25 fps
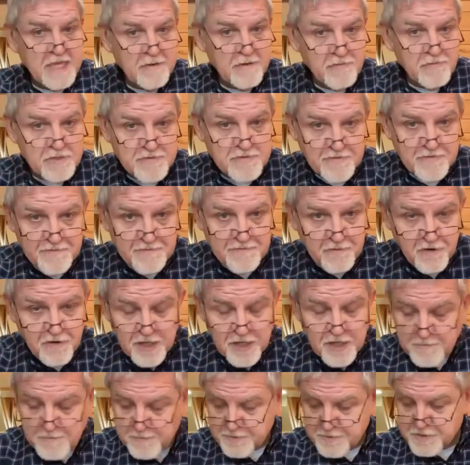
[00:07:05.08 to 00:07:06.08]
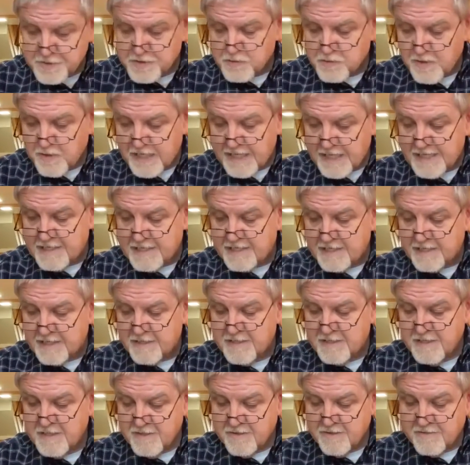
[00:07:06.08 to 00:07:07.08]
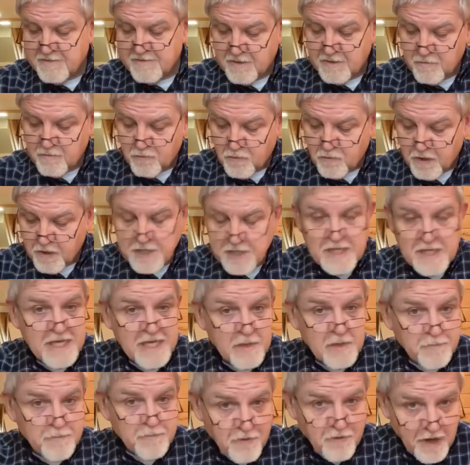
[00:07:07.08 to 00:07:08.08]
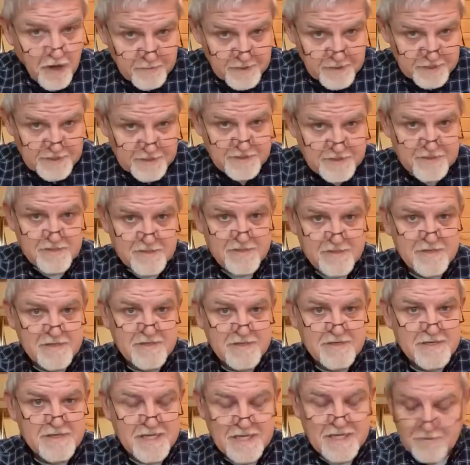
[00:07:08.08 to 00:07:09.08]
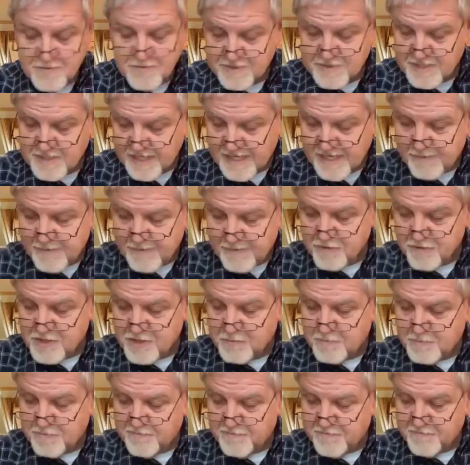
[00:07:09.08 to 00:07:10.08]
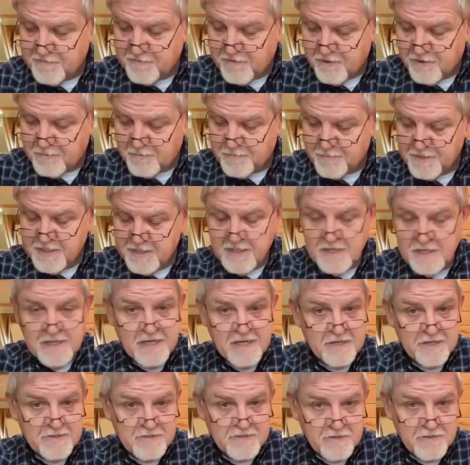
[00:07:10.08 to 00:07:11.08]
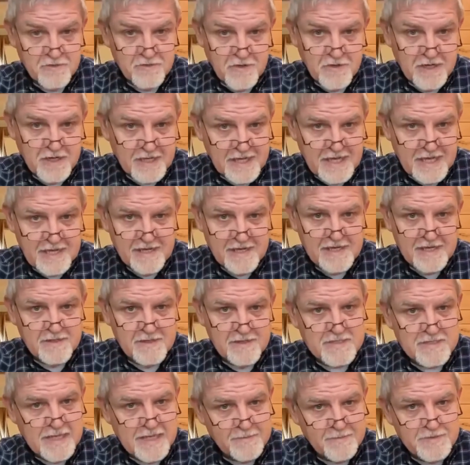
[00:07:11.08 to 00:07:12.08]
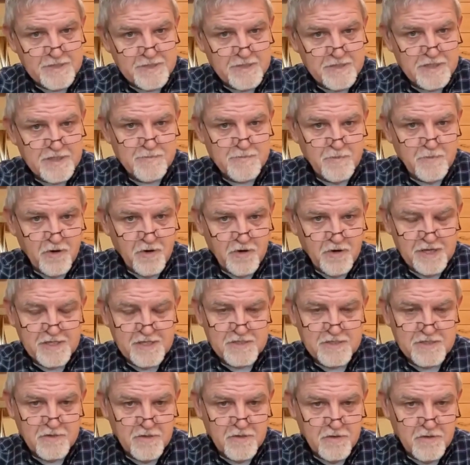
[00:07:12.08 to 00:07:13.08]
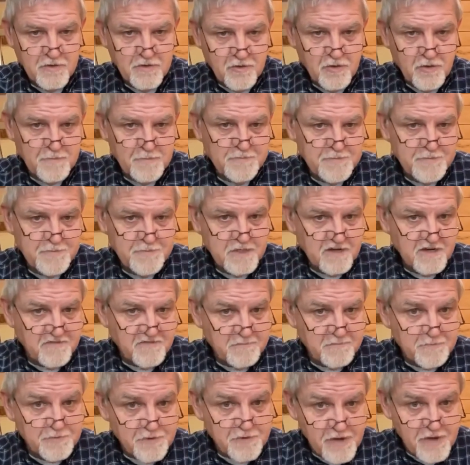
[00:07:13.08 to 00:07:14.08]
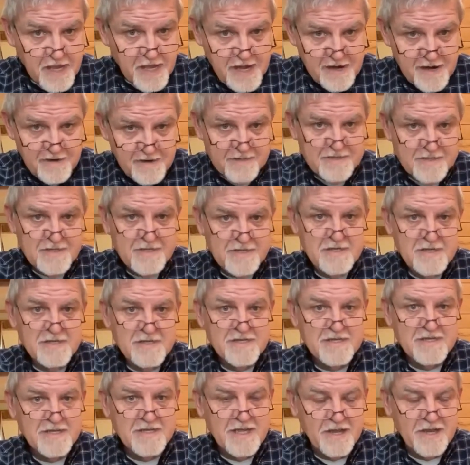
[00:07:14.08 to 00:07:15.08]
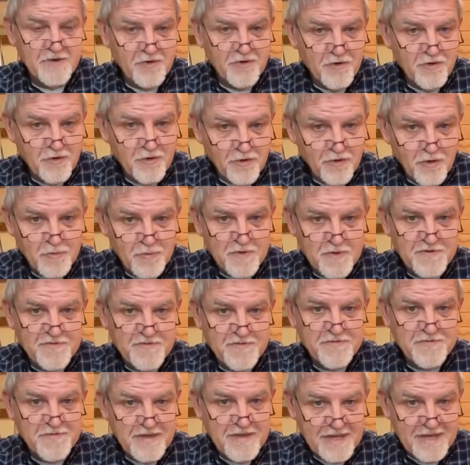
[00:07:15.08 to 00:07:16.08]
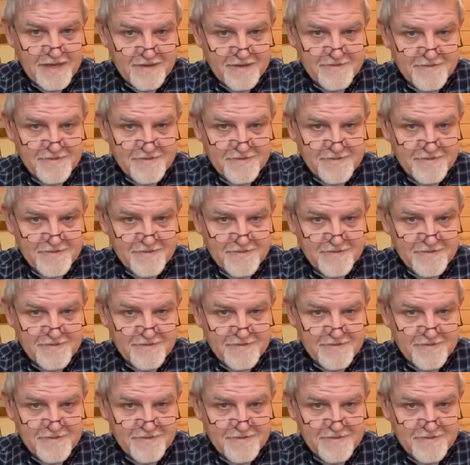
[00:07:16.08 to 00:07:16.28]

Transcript: fully persuaded that what he had promised, he was able to perform. And so again, he, Samson is born into a home of prayer and a home of faith.